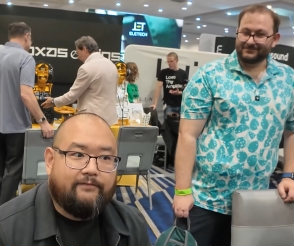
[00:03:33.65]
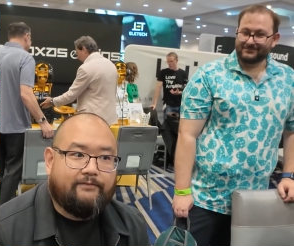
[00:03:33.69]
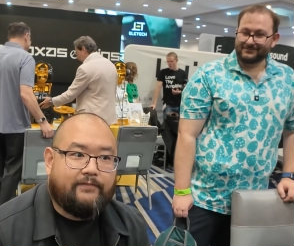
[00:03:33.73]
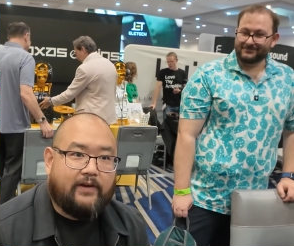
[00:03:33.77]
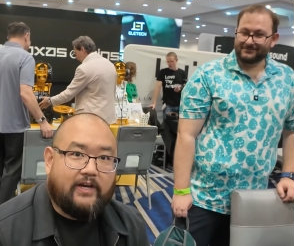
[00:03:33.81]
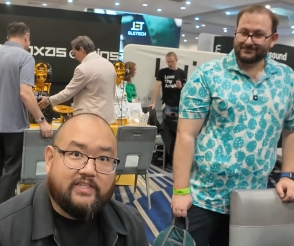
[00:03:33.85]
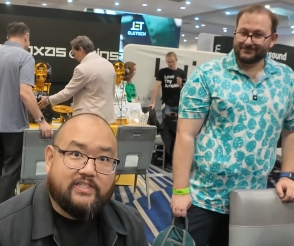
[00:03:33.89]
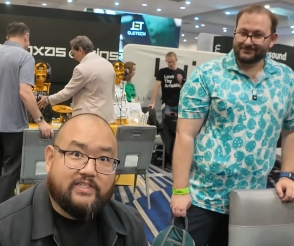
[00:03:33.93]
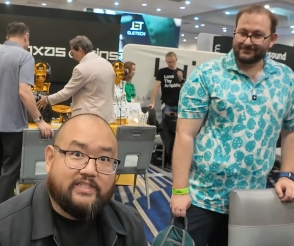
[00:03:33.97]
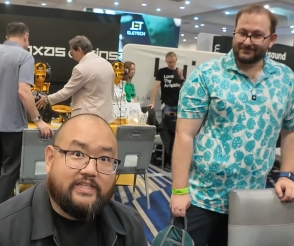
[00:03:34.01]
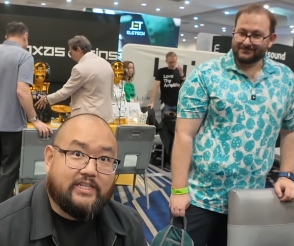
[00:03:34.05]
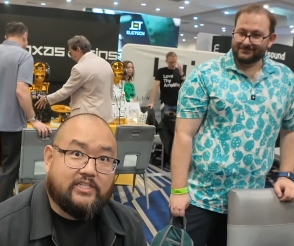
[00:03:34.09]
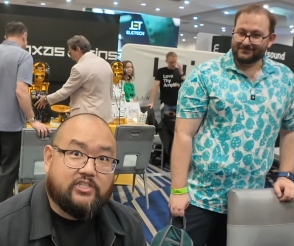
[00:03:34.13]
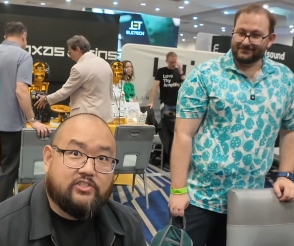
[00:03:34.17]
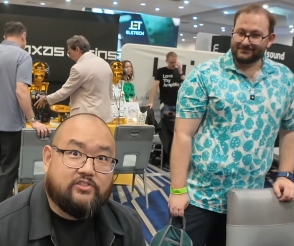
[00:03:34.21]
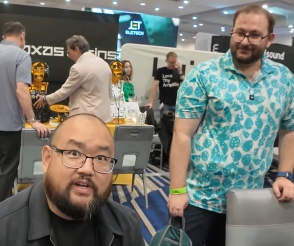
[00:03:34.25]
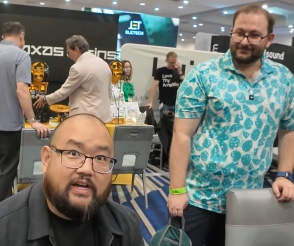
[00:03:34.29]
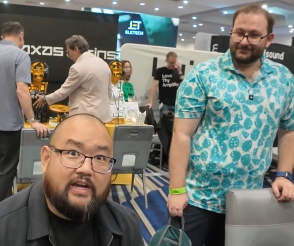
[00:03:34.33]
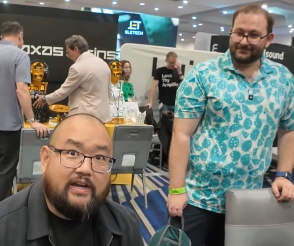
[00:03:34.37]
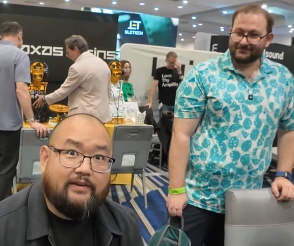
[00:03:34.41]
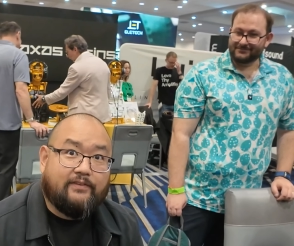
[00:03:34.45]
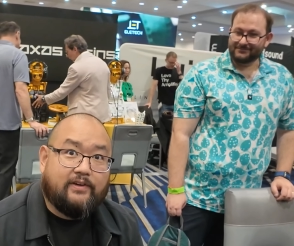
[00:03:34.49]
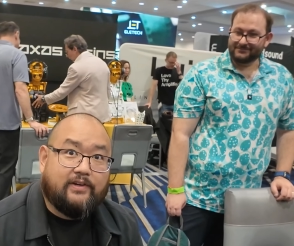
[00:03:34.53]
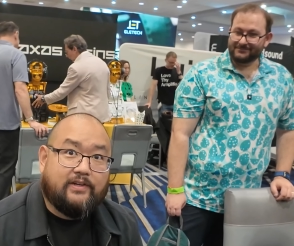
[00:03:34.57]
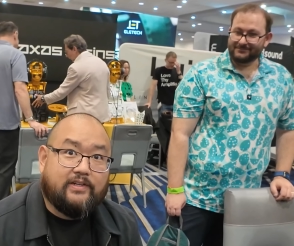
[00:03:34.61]
Speaker 1: Fostex
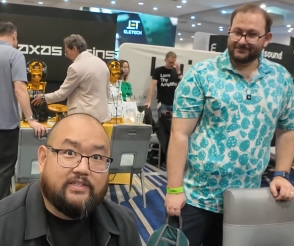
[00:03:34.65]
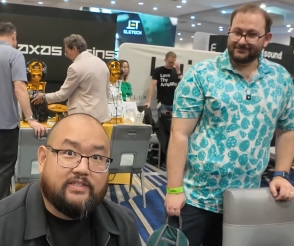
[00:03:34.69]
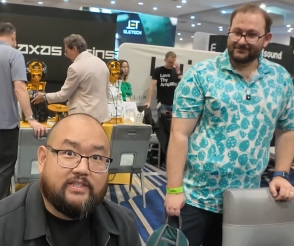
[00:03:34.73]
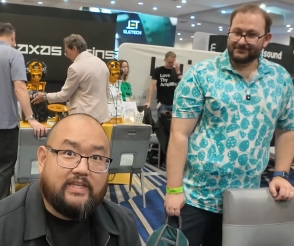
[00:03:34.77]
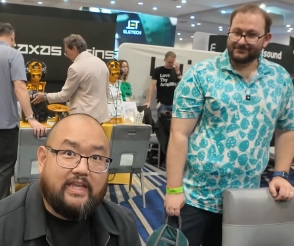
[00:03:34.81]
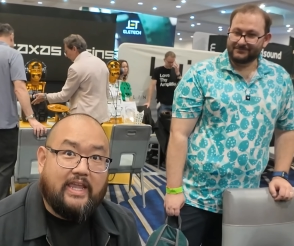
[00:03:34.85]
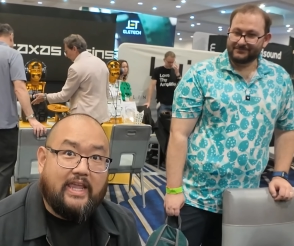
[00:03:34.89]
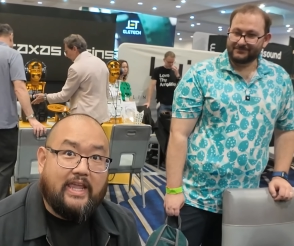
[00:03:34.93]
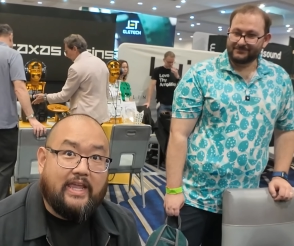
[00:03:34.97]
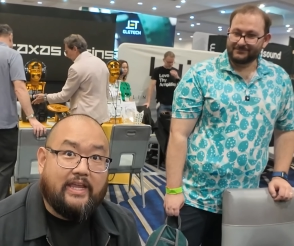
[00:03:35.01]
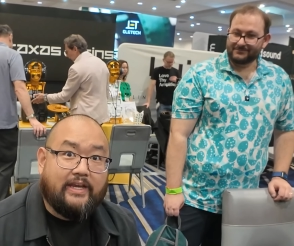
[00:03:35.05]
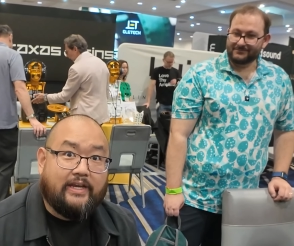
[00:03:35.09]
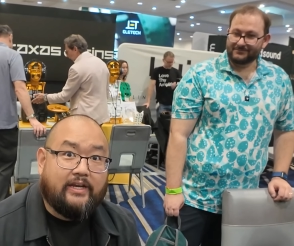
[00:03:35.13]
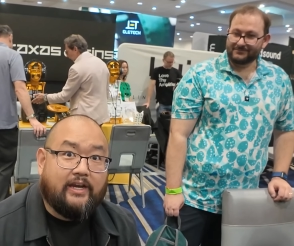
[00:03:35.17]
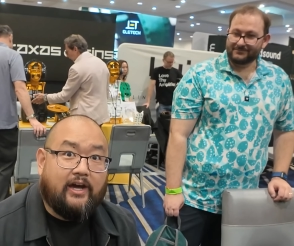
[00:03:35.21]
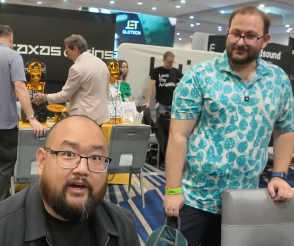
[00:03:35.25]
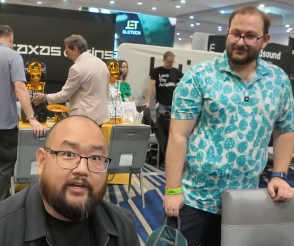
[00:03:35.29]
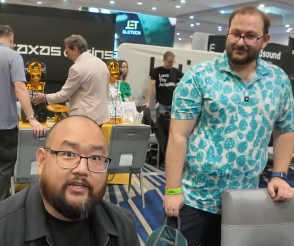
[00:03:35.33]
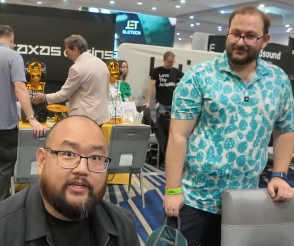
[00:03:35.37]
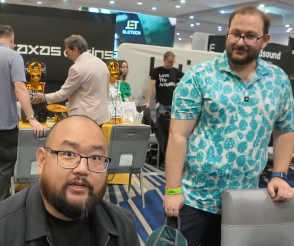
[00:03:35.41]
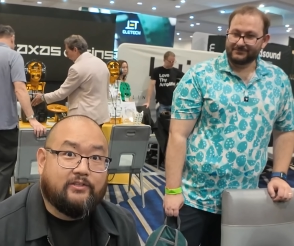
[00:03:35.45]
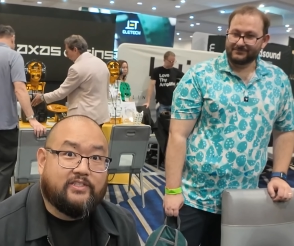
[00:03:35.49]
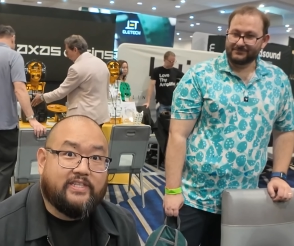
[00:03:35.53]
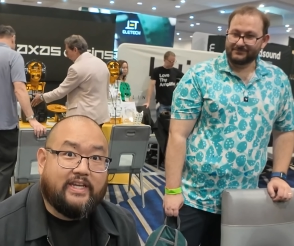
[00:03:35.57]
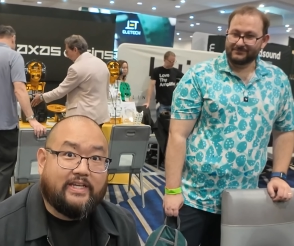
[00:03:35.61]
drivers in an
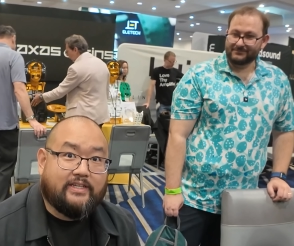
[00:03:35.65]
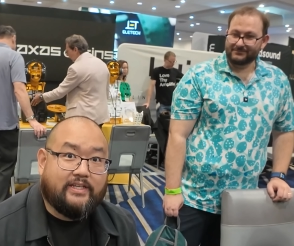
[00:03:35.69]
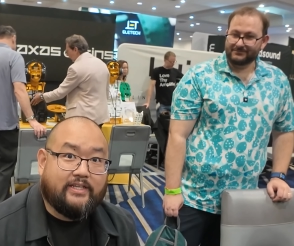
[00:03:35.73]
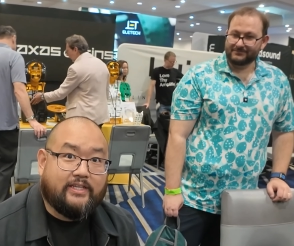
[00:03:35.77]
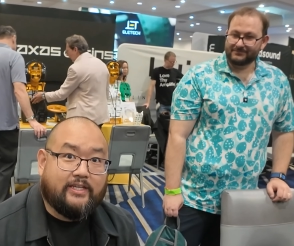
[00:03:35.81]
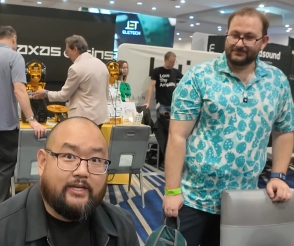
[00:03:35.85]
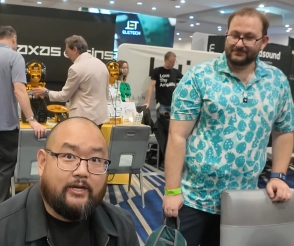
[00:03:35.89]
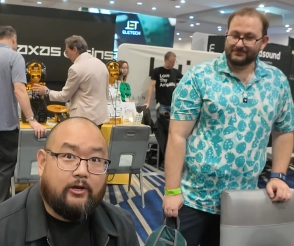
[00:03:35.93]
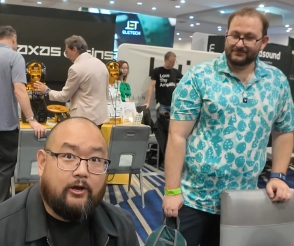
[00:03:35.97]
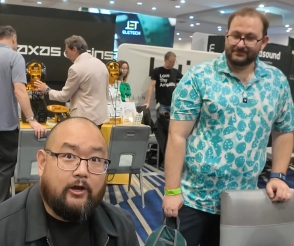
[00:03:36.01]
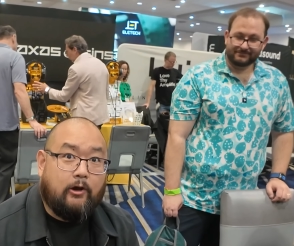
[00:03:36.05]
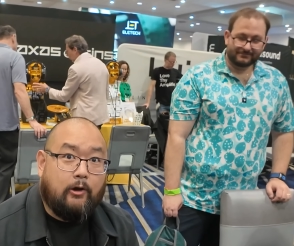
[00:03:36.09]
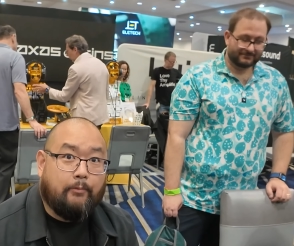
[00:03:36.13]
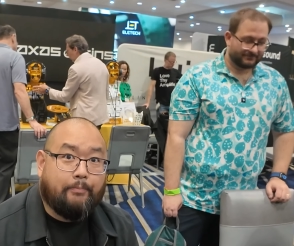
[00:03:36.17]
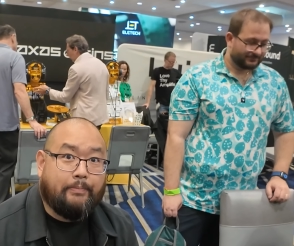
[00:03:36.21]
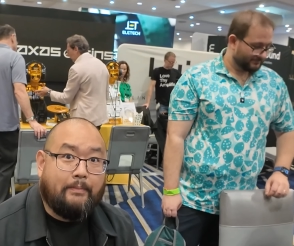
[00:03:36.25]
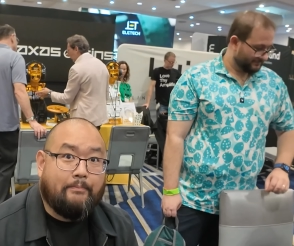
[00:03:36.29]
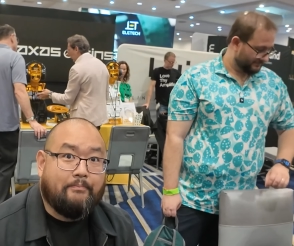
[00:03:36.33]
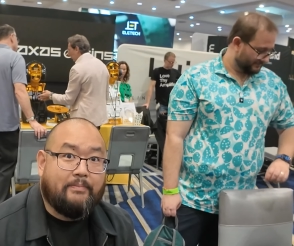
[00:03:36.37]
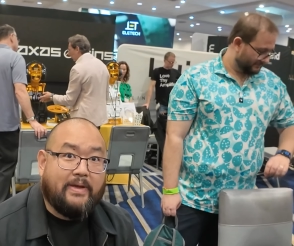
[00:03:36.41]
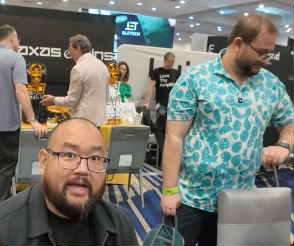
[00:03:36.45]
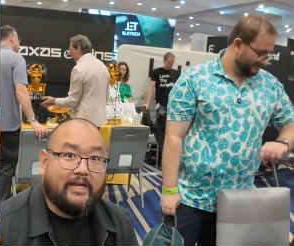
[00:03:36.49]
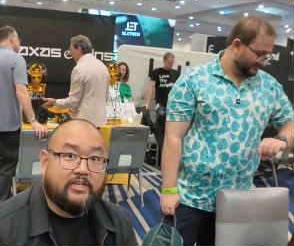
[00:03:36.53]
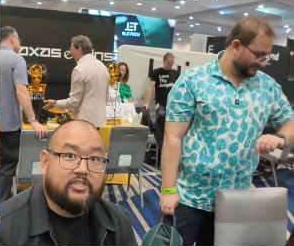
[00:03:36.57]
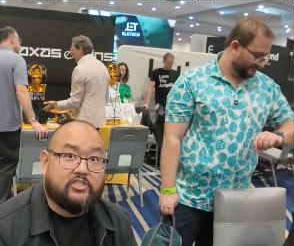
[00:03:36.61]
Audio-Technica
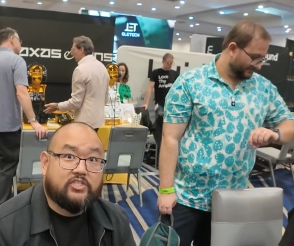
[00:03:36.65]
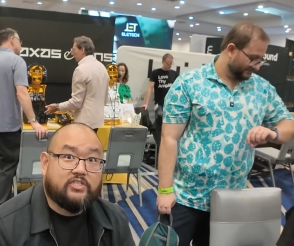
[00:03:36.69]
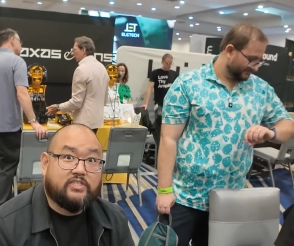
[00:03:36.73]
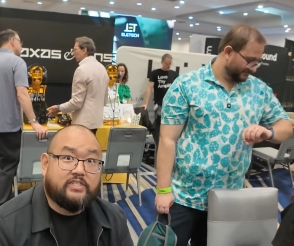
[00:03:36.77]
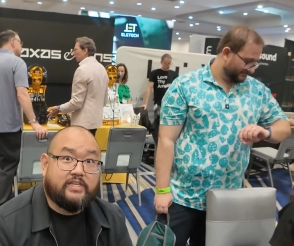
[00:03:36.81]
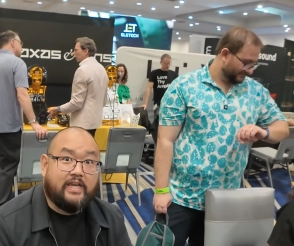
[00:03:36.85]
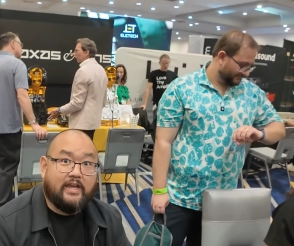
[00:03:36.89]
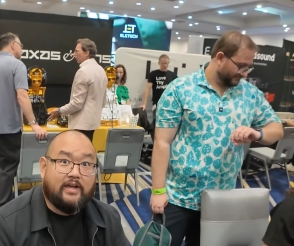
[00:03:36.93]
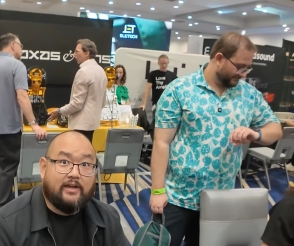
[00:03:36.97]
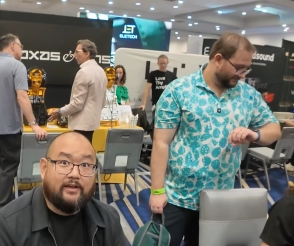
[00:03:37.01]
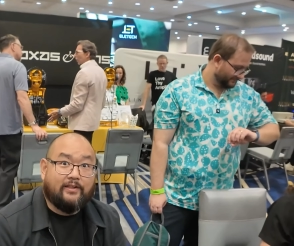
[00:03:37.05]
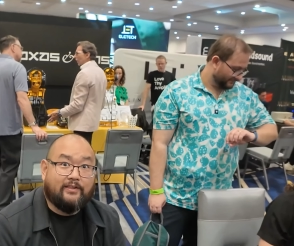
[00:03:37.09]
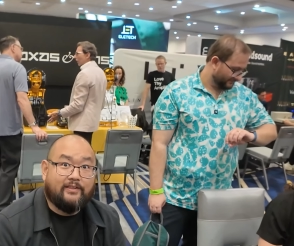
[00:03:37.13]
open back shell.